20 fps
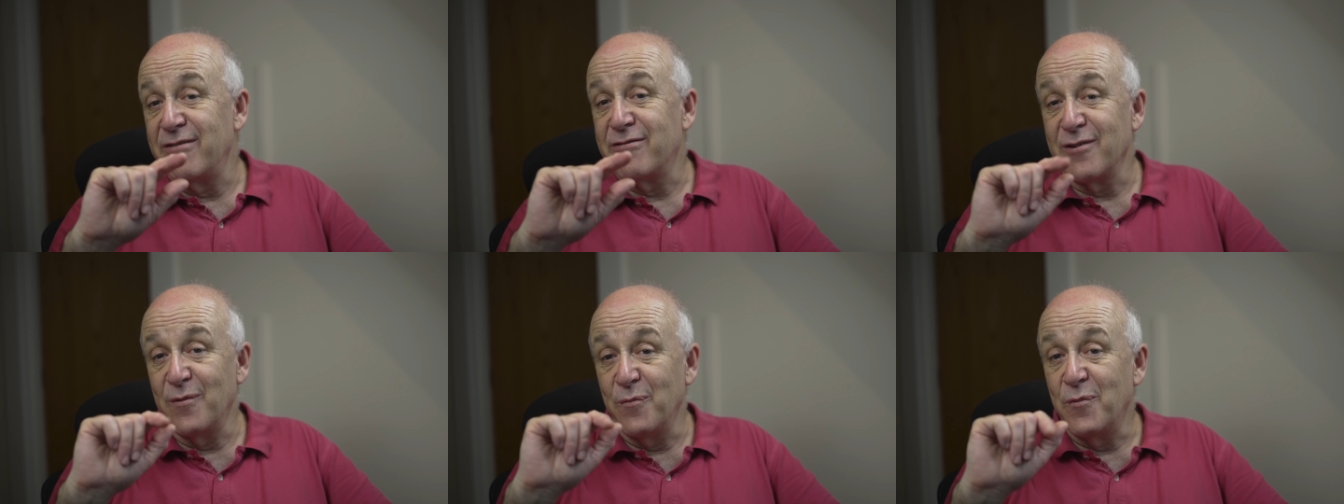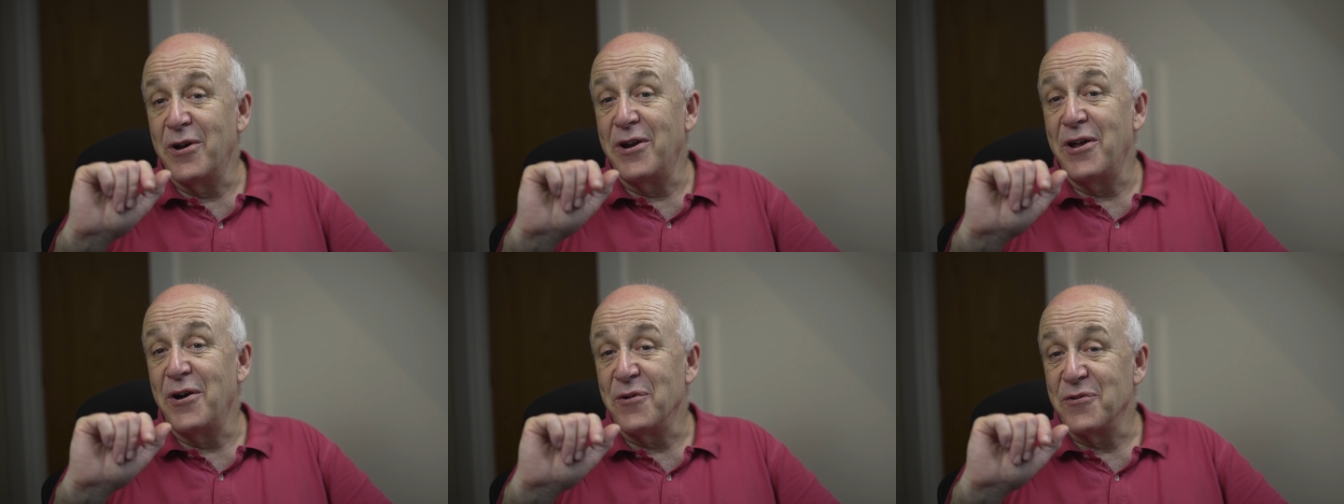
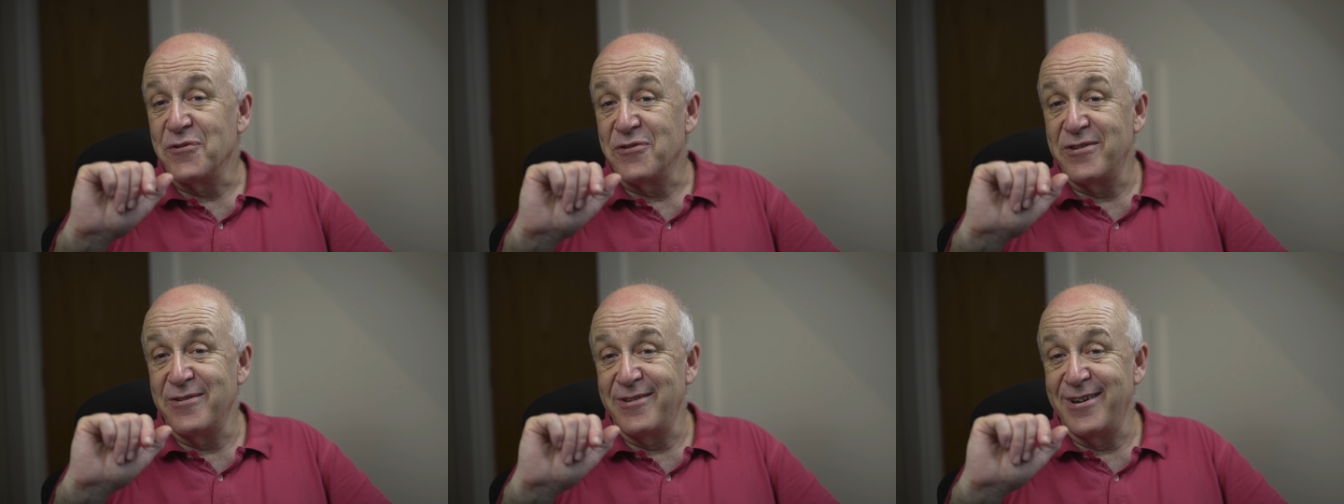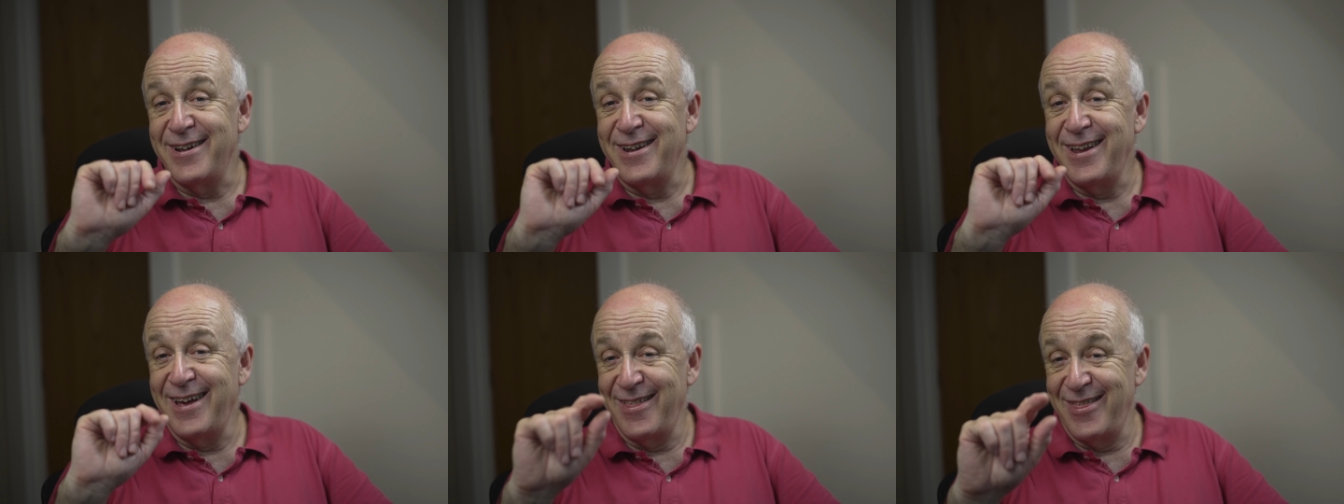someone else do
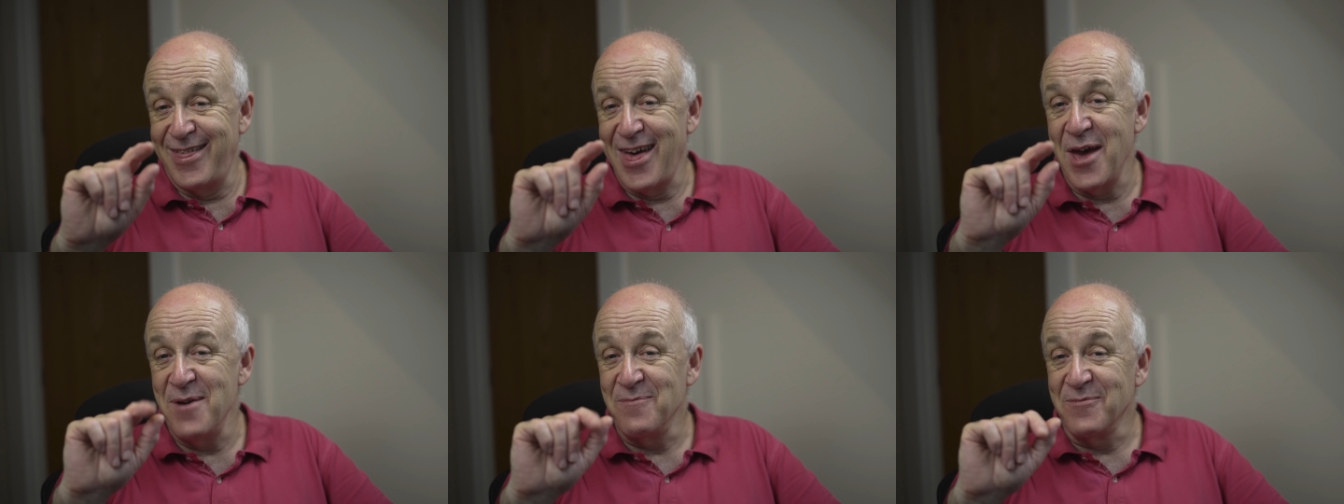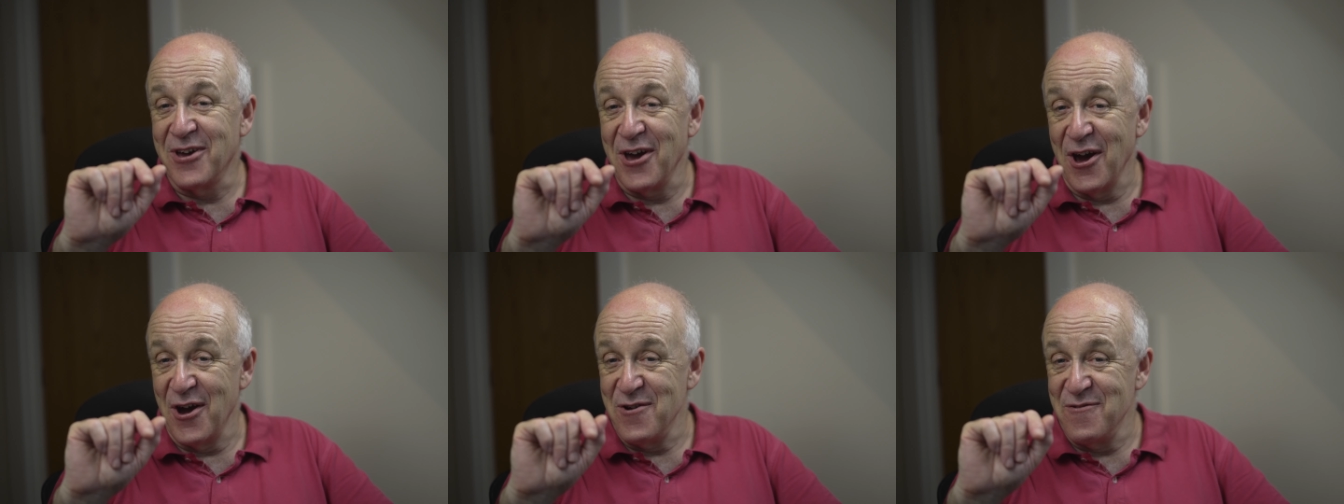it. Let
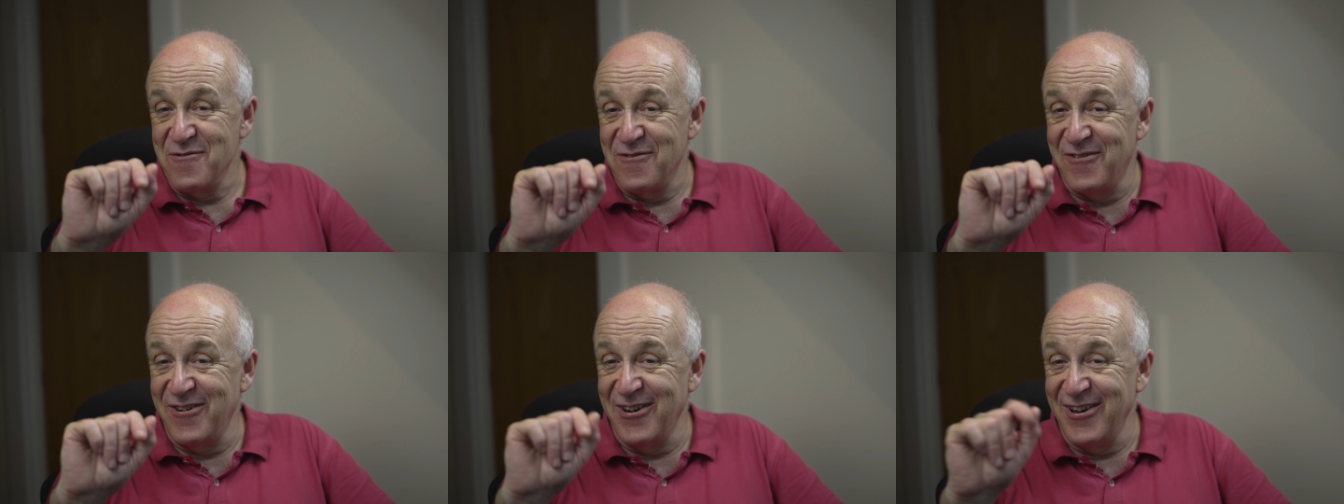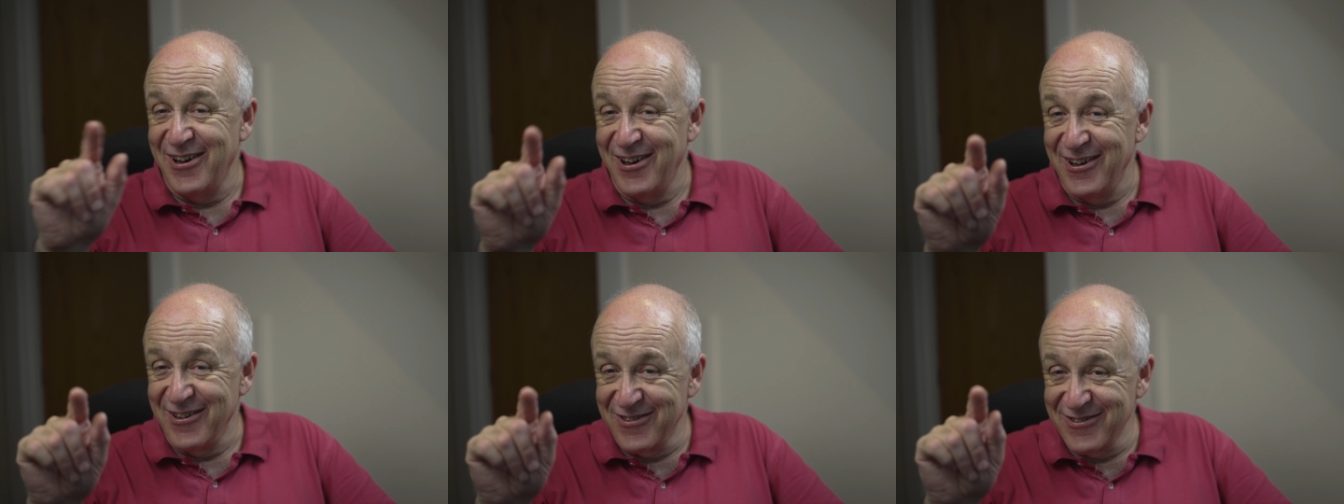them go
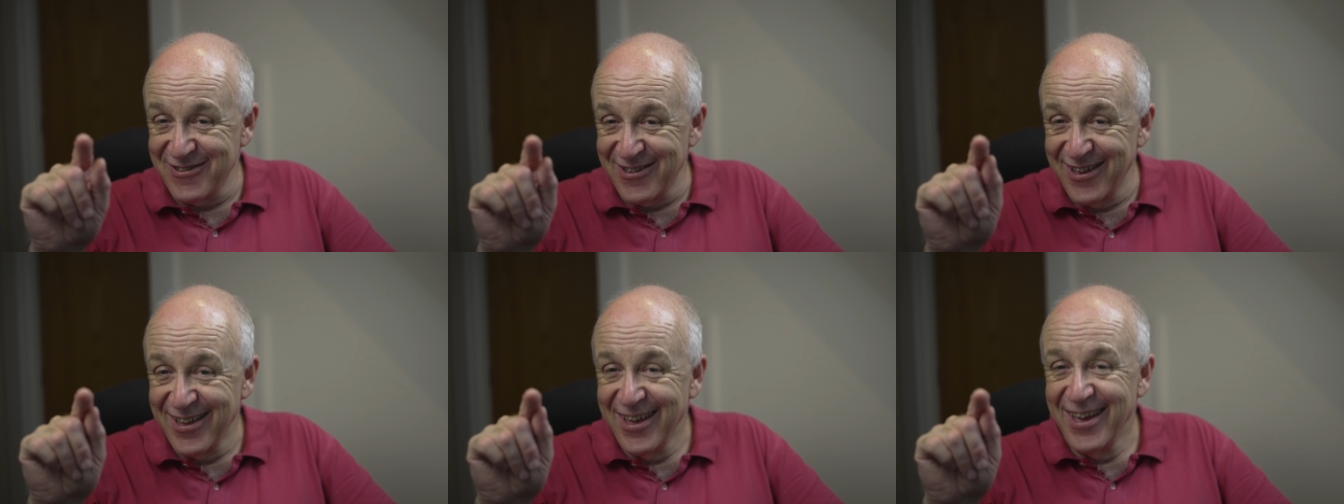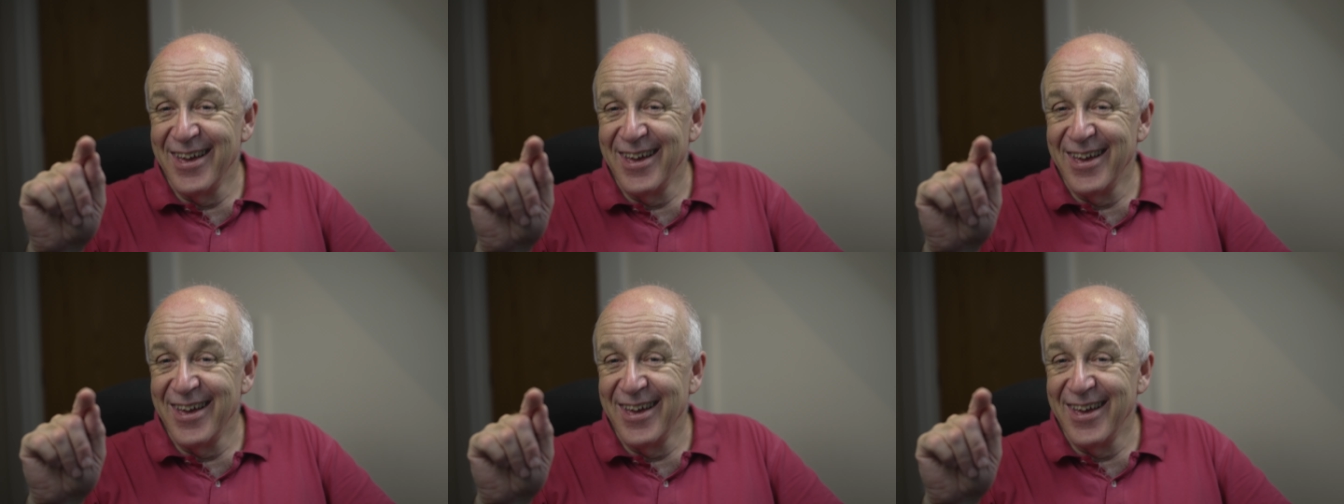first